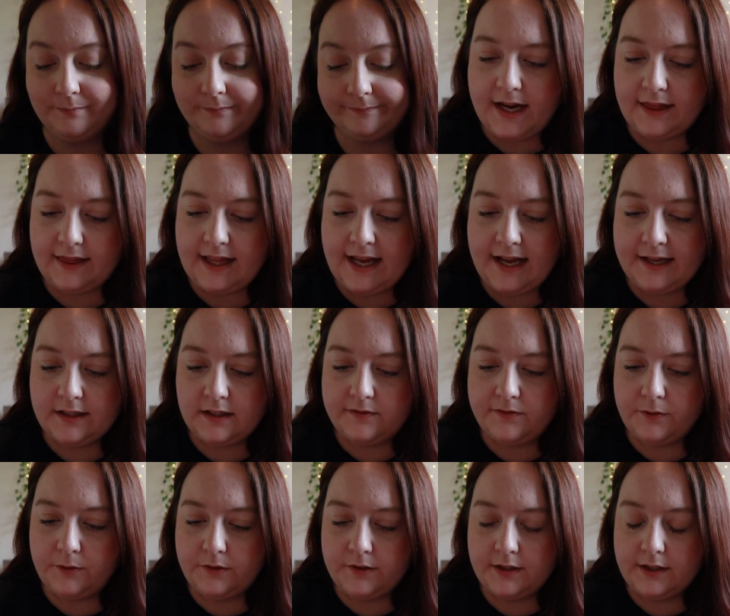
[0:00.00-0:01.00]
My last
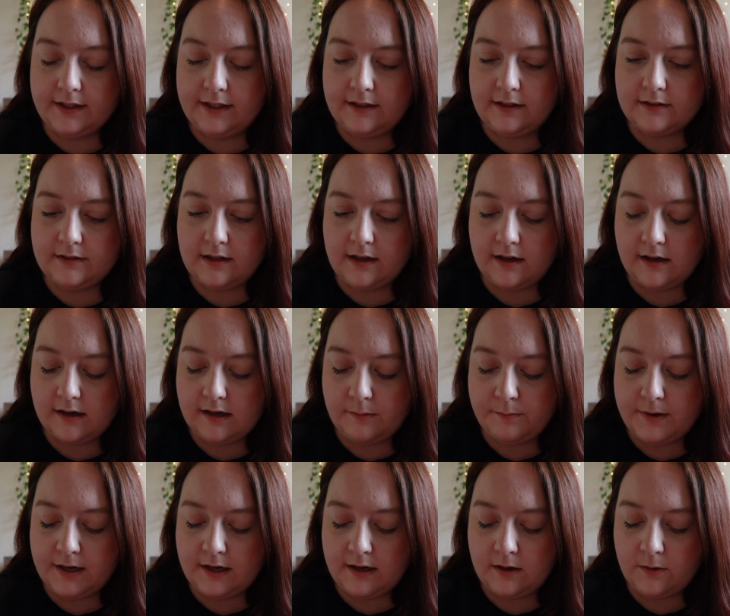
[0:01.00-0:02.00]
folder that I'll talk
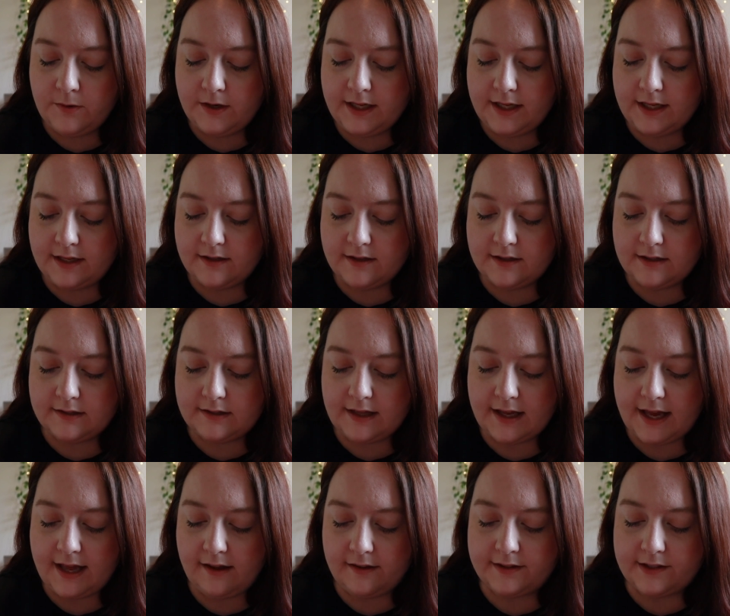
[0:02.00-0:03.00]
about is the
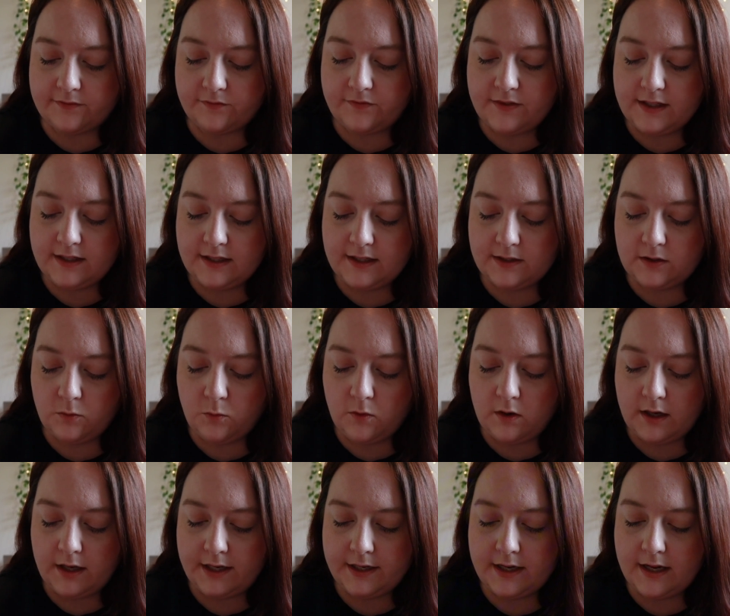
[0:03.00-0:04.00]
health and fitness
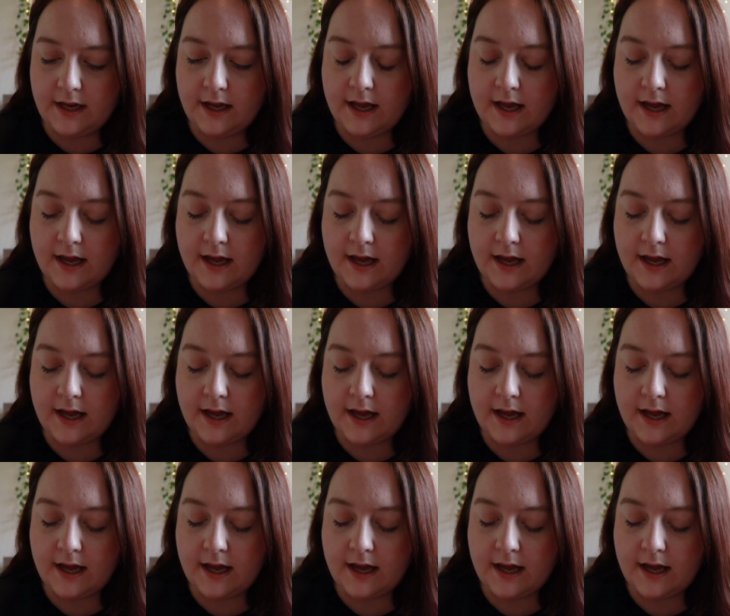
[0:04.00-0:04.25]
one.